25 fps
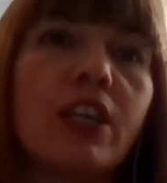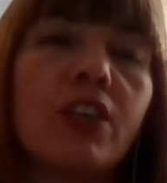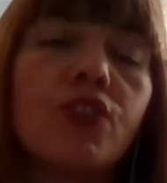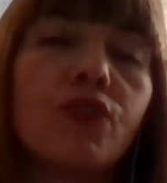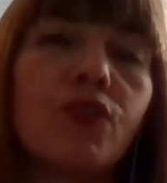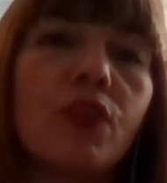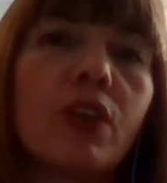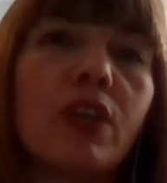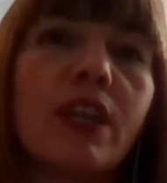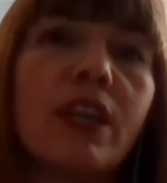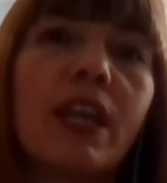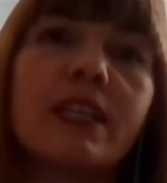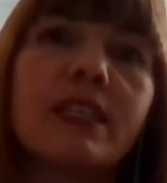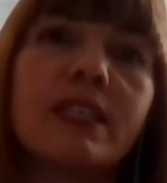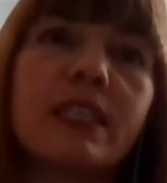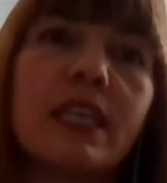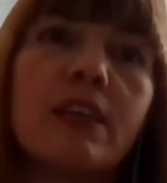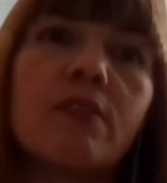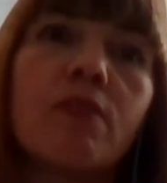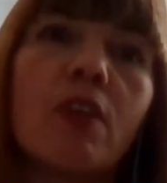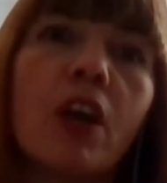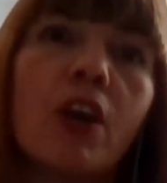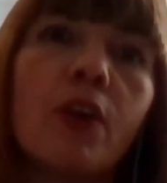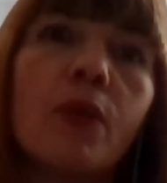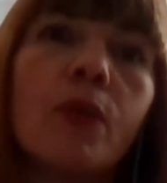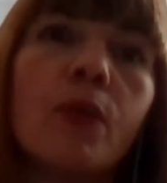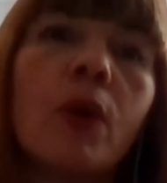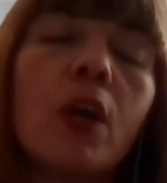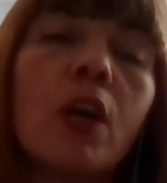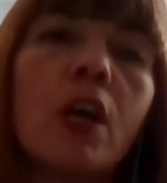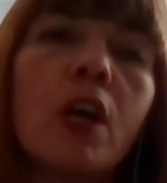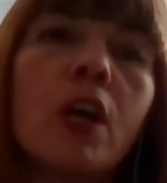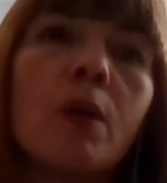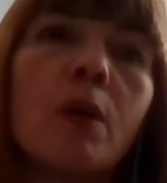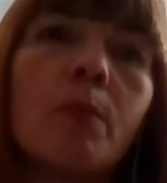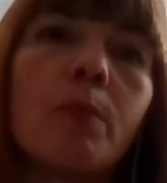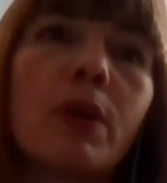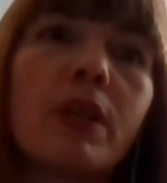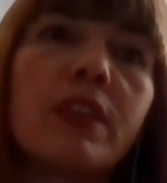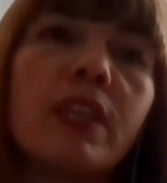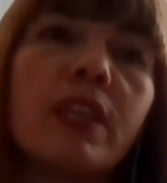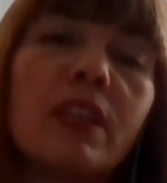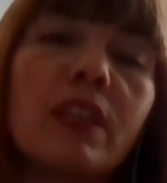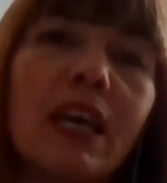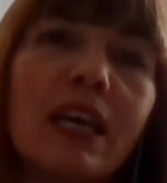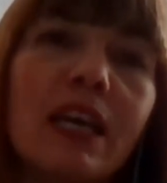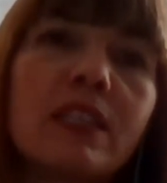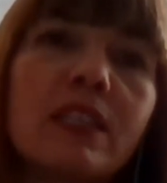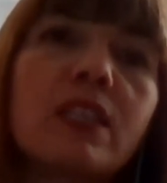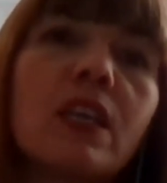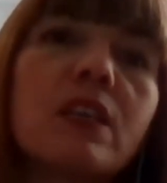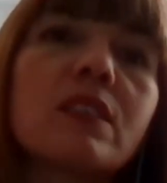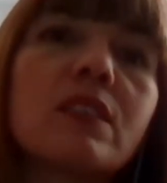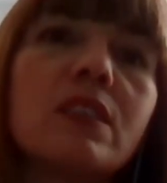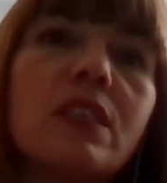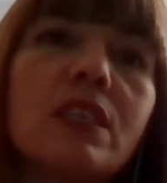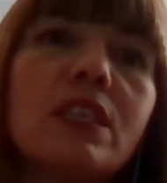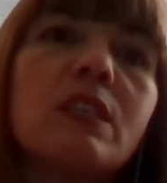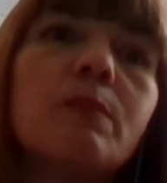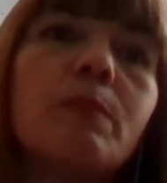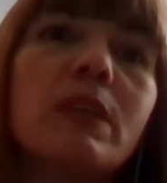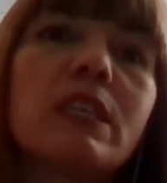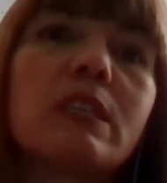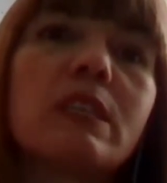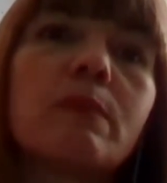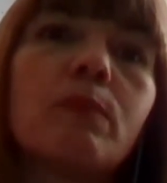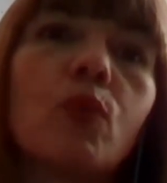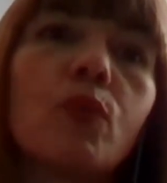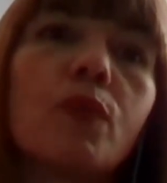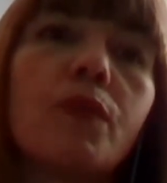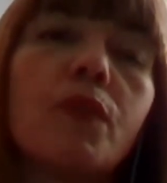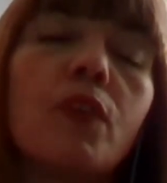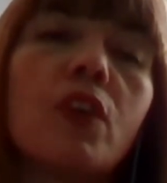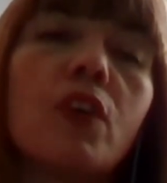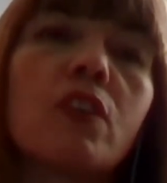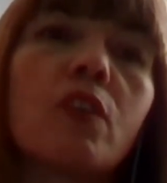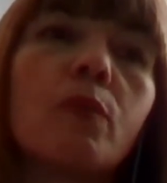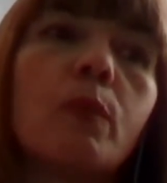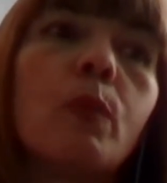agenda and net zero, but I think that does need to be explored further.